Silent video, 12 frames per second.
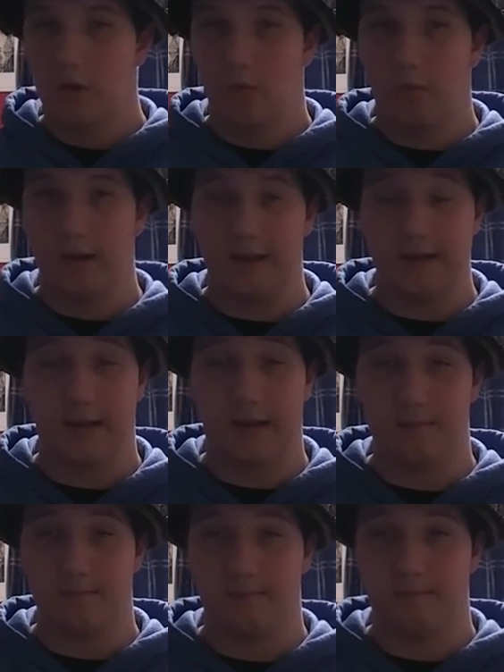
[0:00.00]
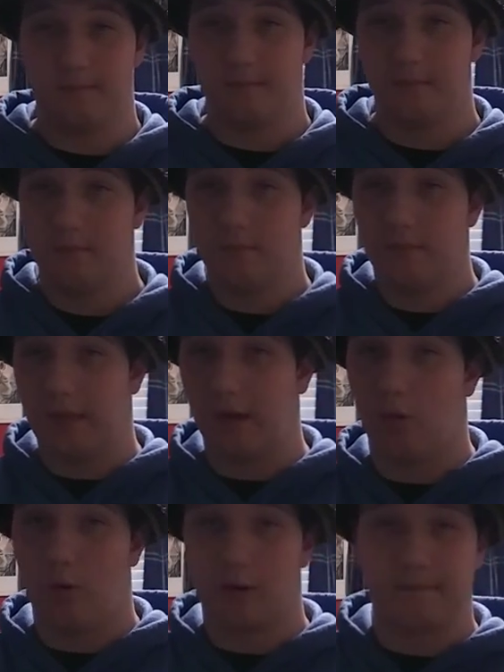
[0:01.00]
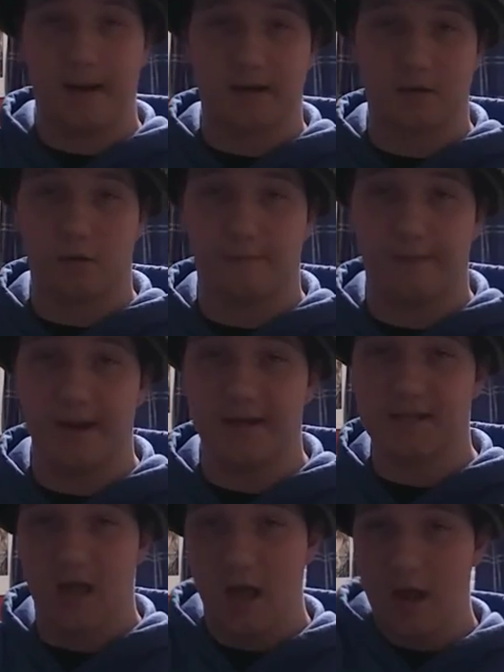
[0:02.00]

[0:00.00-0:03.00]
they all walked back to the base,